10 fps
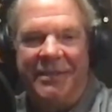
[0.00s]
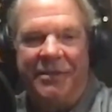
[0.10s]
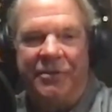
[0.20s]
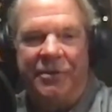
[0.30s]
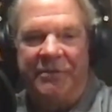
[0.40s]

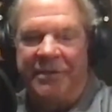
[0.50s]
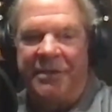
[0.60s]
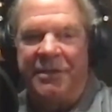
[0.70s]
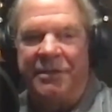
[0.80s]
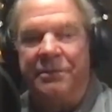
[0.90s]
driven
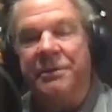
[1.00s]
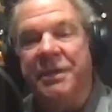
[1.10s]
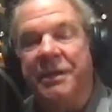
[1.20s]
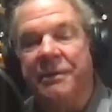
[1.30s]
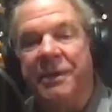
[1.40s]
to do it
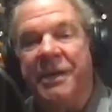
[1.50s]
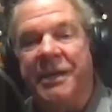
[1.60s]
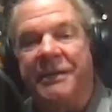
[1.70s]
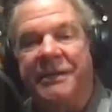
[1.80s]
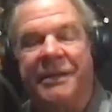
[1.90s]
their
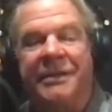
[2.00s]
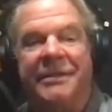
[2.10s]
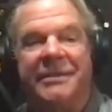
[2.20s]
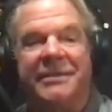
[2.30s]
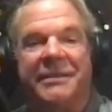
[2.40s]
way.
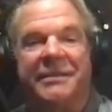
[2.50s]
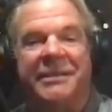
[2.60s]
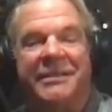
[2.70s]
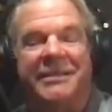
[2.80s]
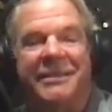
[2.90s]
And
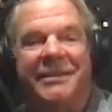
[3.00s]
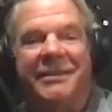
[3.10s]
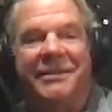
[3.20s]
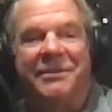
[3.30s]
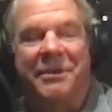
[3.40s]
so
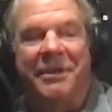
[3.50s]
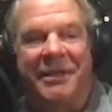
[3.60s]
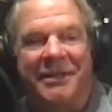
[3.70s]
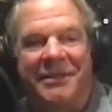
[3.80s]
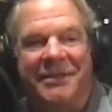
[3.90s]
it's really
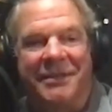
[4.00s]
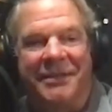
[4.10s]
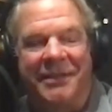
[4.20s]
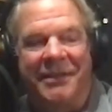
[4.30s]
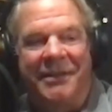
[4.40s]
interesting.
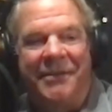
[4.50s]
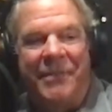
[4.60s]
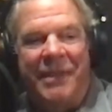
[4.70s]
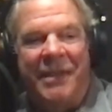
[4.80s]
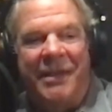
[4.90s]

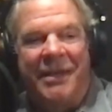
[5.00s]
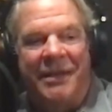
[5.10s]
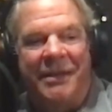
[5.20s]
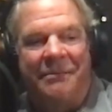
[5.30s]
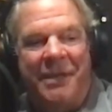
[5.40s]

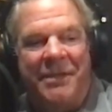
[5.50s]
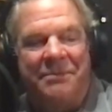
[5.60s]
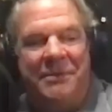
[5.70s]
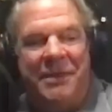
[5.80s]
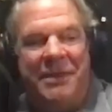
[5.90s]
it makes
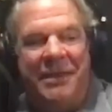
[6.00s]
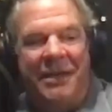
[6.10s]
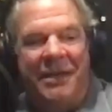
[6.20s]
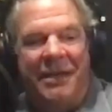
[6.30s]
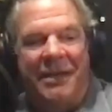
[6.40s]
me,
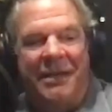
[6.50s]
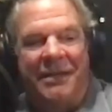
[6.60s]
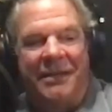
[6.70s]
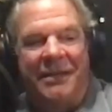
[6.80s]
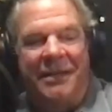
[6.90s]
and
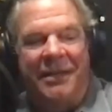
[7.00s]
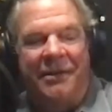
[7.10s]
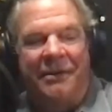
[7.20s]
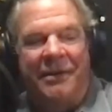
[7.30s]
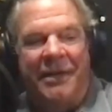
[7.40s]

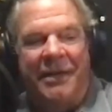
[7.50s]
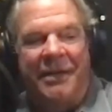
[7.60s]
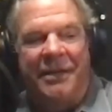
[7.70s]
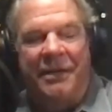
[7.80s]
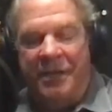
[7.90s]
I
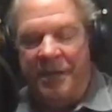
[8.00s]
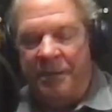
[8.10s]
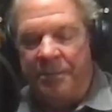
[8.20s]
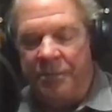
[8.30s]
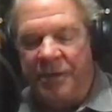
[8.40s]
think
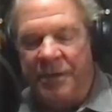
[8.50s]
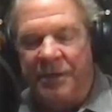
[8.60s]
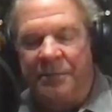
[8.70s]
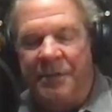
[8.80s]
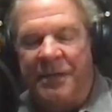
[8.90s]
another point that
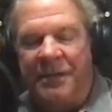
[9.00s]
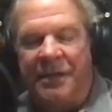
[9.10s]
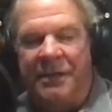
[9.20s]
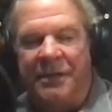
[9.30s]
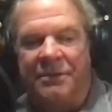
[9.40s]
you made that
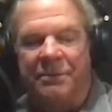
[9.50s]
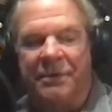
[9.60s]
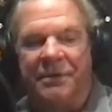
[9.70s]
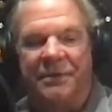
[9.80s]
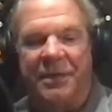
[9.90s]
I think is
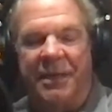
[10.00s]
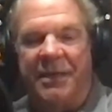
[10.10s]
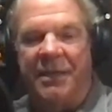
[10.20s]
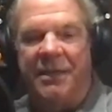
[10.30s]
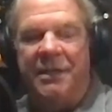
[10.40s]
worth
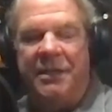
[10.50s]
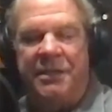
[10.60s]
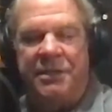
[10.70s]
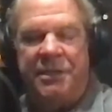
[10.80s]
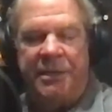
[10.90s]
saying again
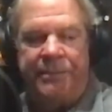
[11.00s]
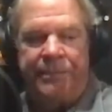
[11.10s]
is that